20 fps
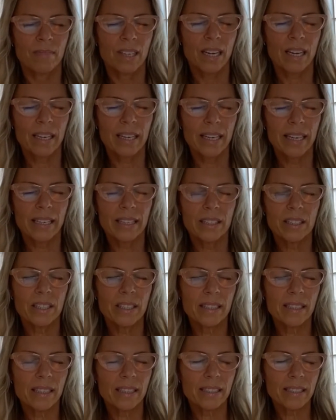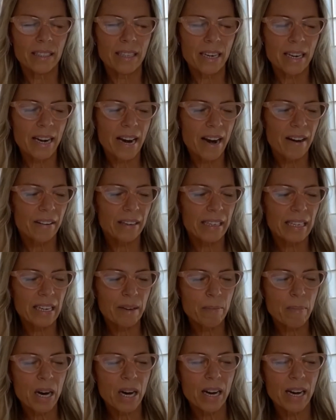Any energy that isn't inherently
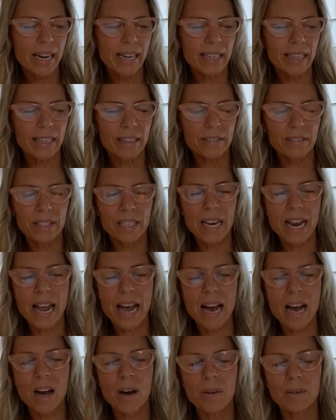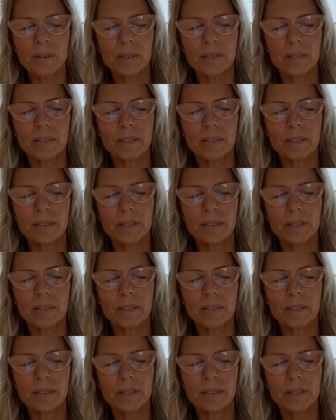mine leaves now.